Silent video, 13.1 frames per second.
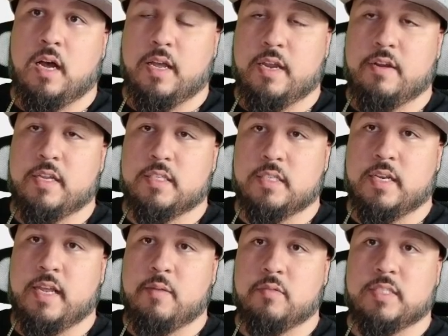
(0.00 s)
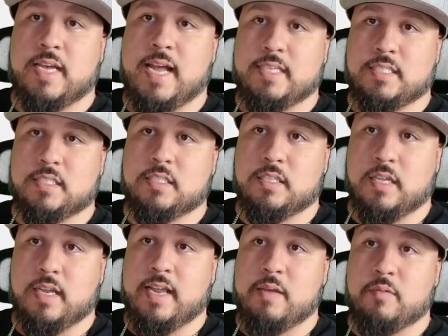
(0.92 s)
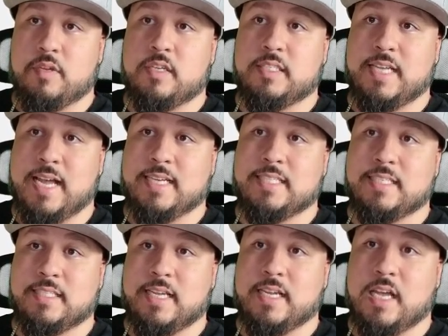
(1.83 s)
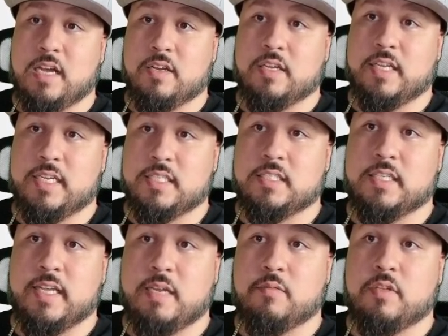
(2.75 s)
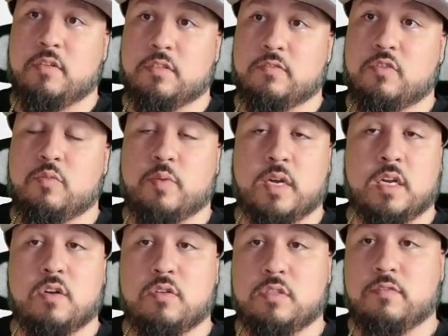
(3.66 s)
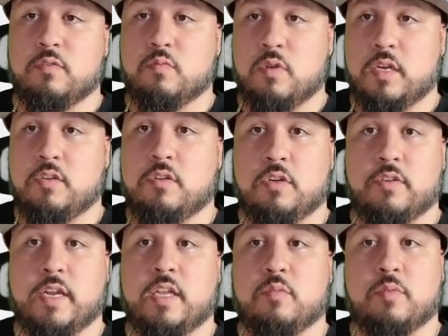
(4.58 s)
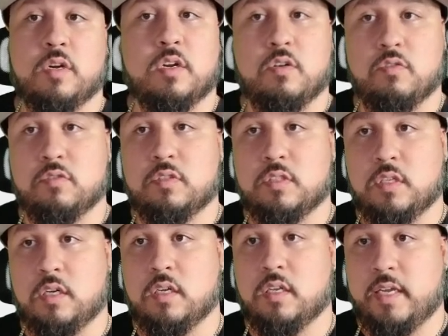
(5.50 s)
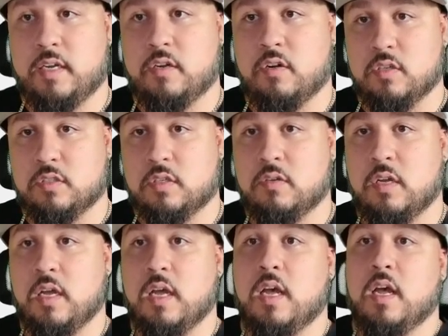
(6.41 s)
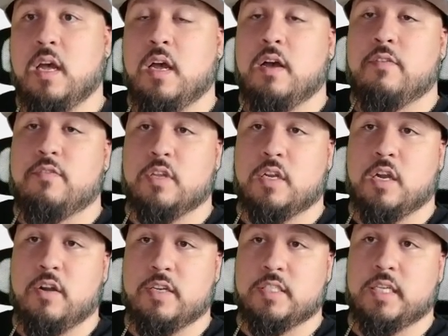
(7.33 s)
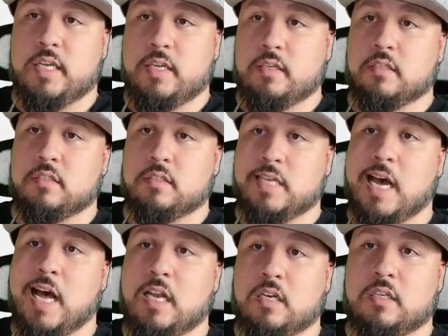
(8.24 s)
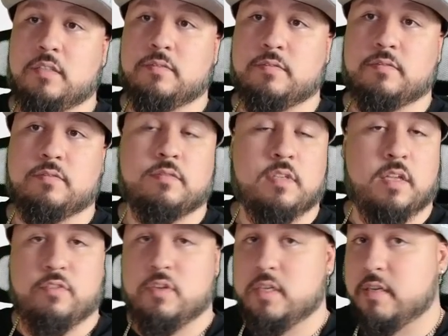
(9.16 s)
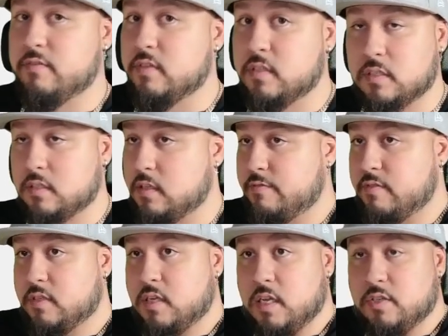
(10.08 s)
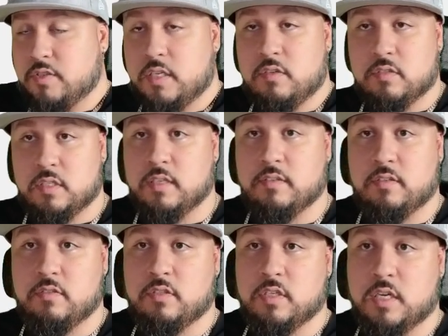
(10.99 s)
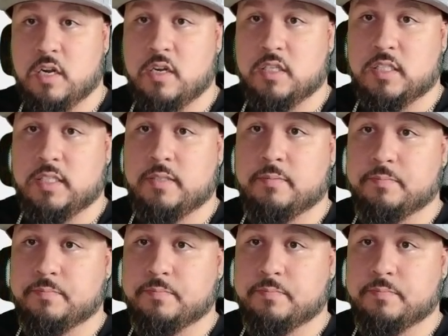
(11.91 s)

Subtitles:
Here it is. Enable taxes. Enable your taxes and calculations. Enable the use of coupon codes if you want. You can create coupon codes later also. For the currency, dollar. If you're a different country, use your currency.